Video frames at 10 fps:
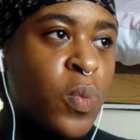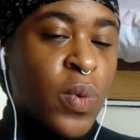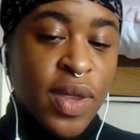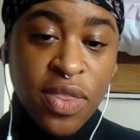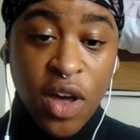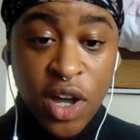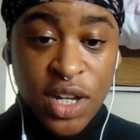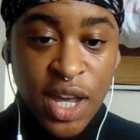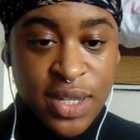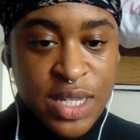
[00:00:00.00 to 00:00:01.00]
with
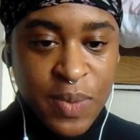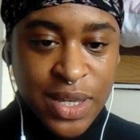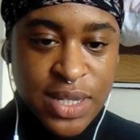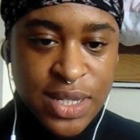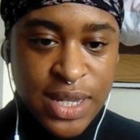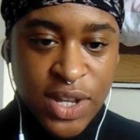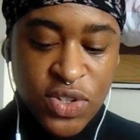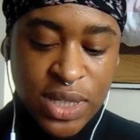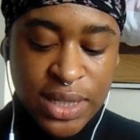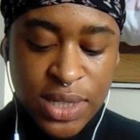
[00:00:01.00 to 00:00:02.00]
online spaces,
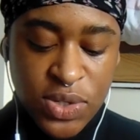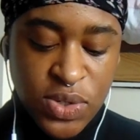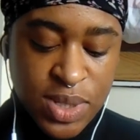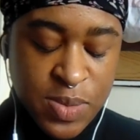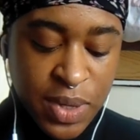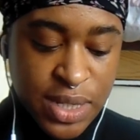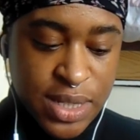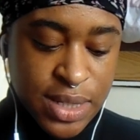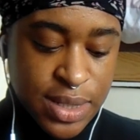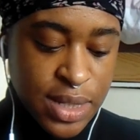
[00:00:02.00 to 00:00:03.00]
actually, digital
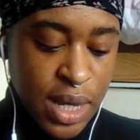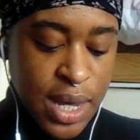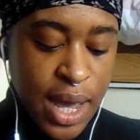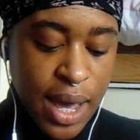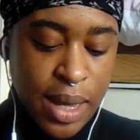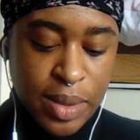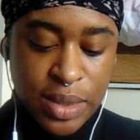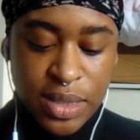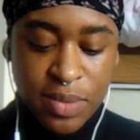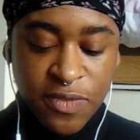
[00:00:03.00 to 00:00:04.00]
spaces,
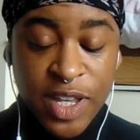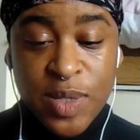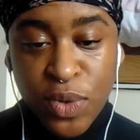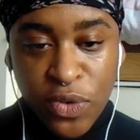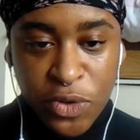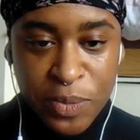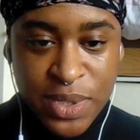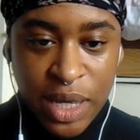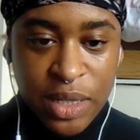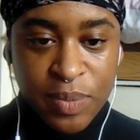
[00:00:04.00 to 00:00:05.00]
and Facebook
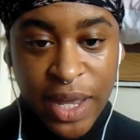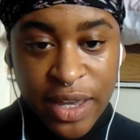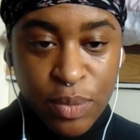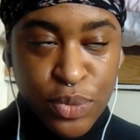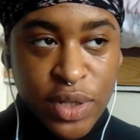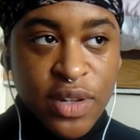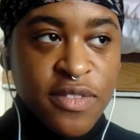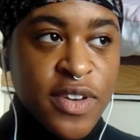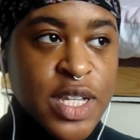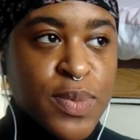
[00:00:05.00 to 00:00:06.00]
groups like the Black in
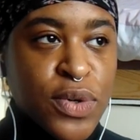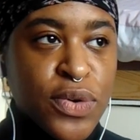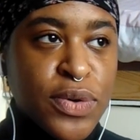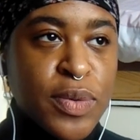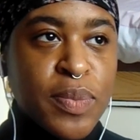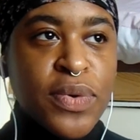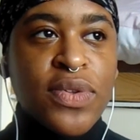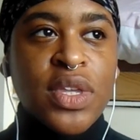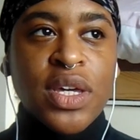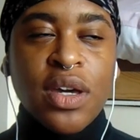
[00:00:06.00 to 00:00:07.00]
Berlin Facebook group,
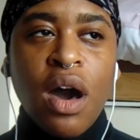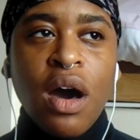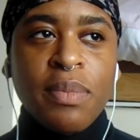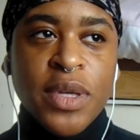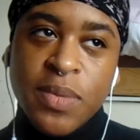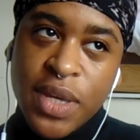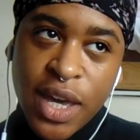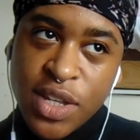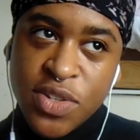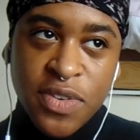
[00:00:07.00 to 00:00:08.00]
the
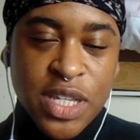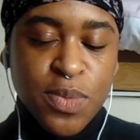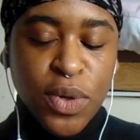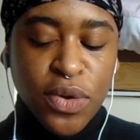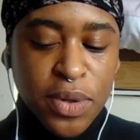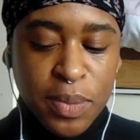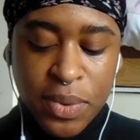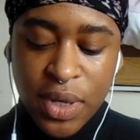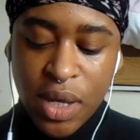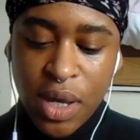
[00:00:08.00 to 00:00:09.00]
RBBH Facebook group,
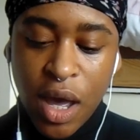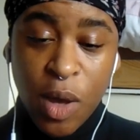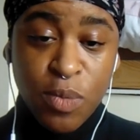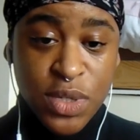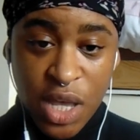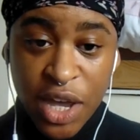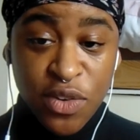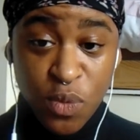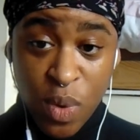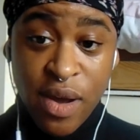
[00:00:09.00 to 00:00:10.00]
was kind
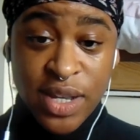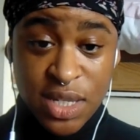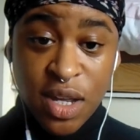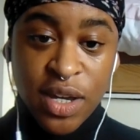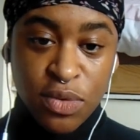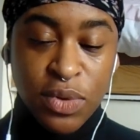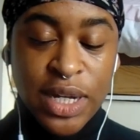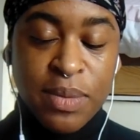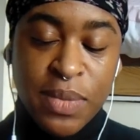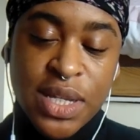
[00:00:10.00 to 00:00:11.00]
of where I started
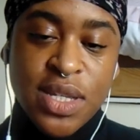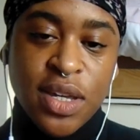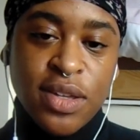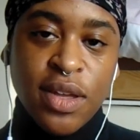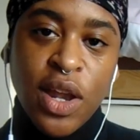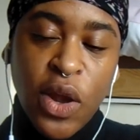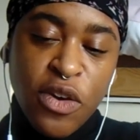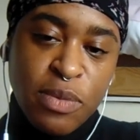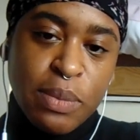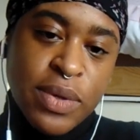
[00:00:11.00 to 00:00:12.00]
really meeting a lot
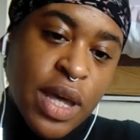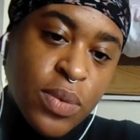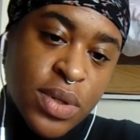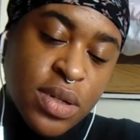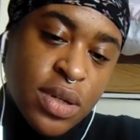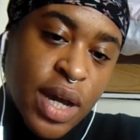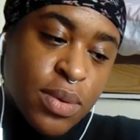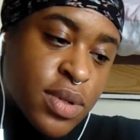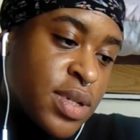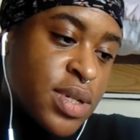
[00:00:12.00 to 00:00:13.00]
of people that I
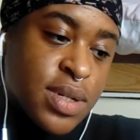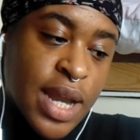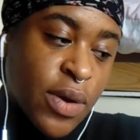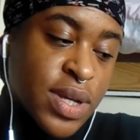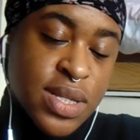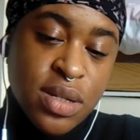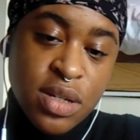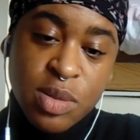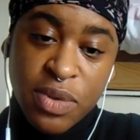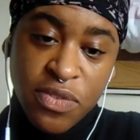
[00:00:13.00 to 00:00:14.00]
would now
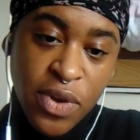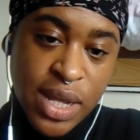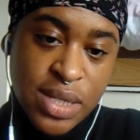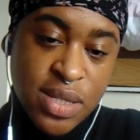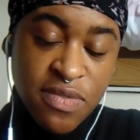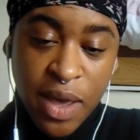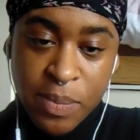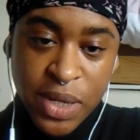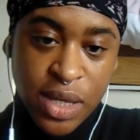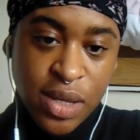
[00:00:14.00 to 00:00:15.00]
consider to be friends,
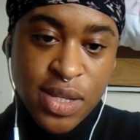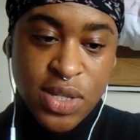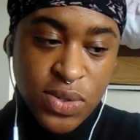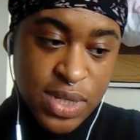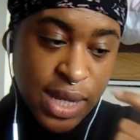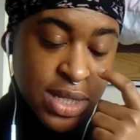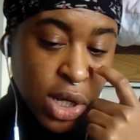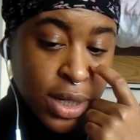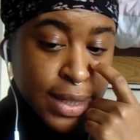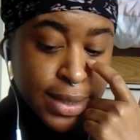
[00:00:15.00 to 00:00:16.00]
family, associates,
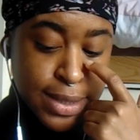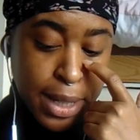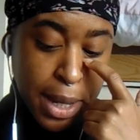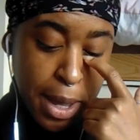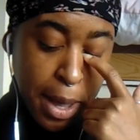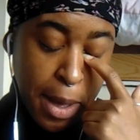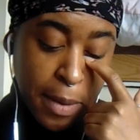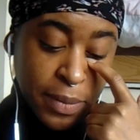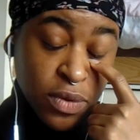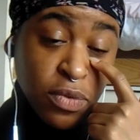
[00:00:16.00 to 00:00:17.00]
colleagues.
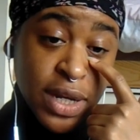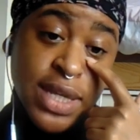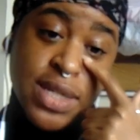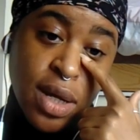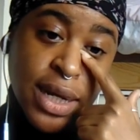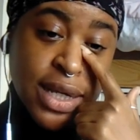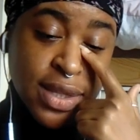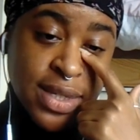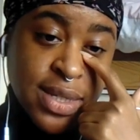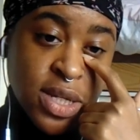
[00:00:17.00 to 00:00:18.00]
It really started
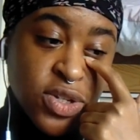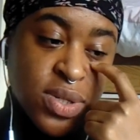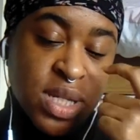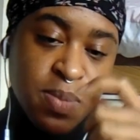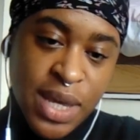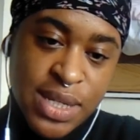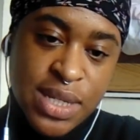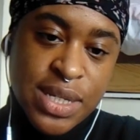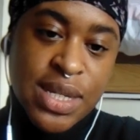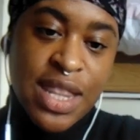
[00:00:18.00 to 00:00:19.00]
in these digital
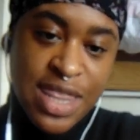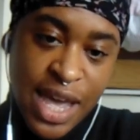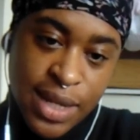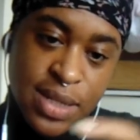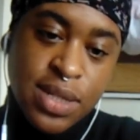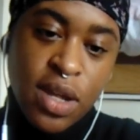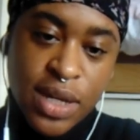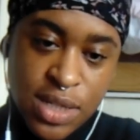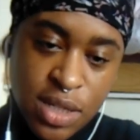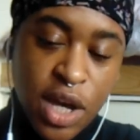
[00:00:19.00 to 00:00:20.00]
spaces and then
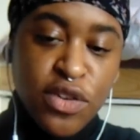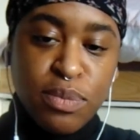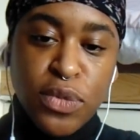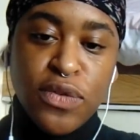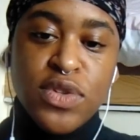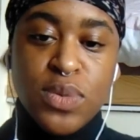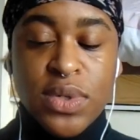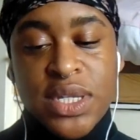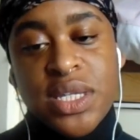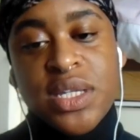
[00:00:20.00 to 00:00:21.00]
started to kind of move
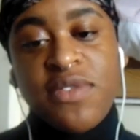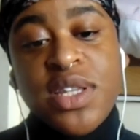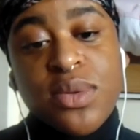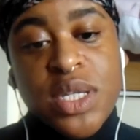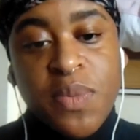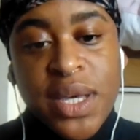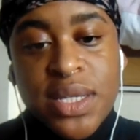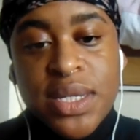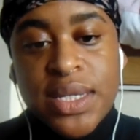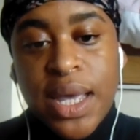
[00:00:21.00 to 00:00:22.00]
towards these physical
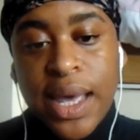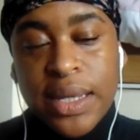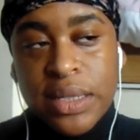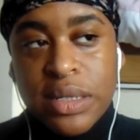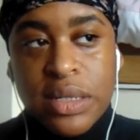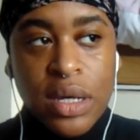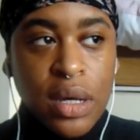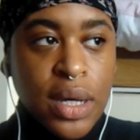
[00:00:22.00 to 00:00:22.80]
spaces and